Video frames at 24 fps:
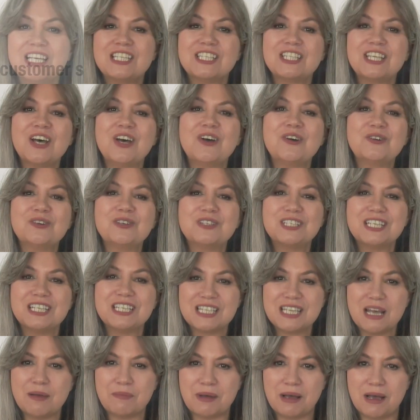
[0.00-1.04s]
So, to
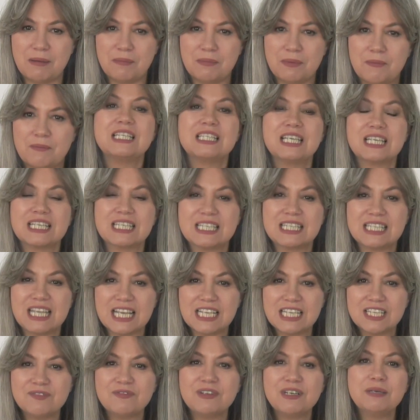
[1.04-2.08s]
sum up,
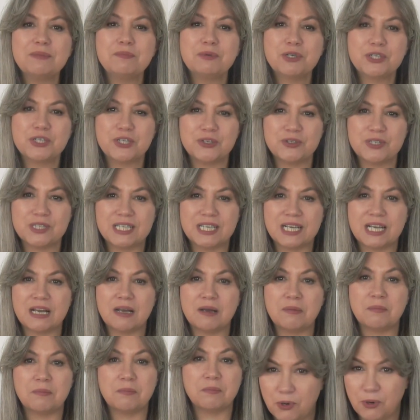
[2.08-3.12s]
successfully producing
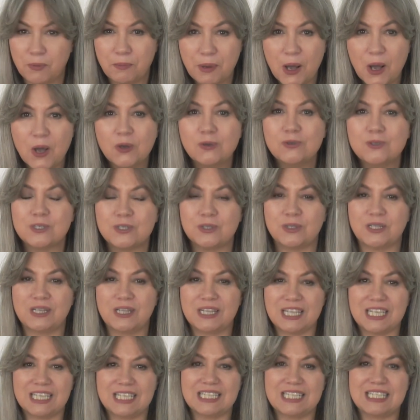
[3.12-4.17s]
a proposal
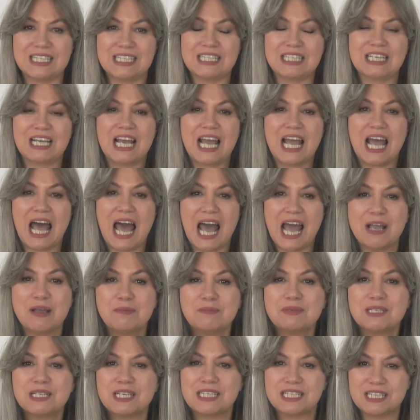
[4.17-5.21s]
that's
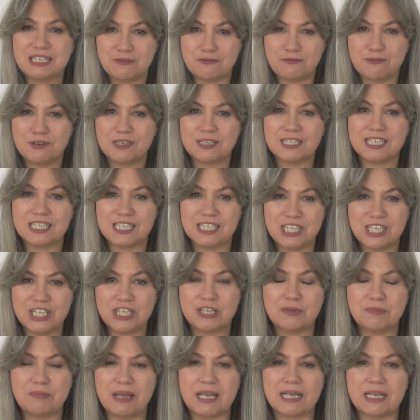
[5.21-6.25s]
aimed at different
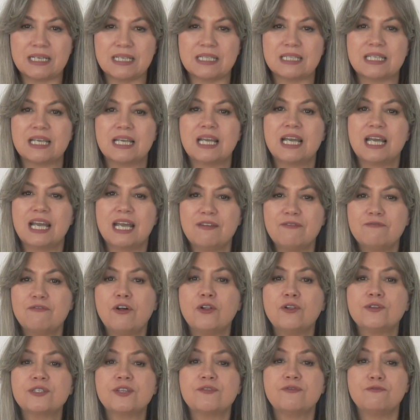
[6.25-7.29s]
decision makers
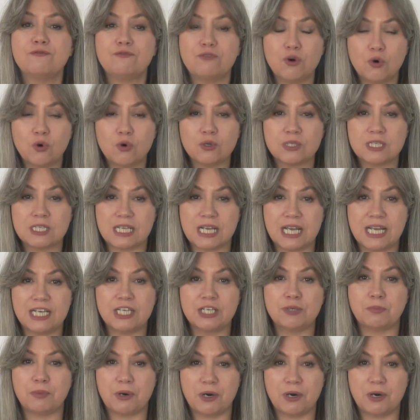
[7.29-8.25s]
involves a 4-stage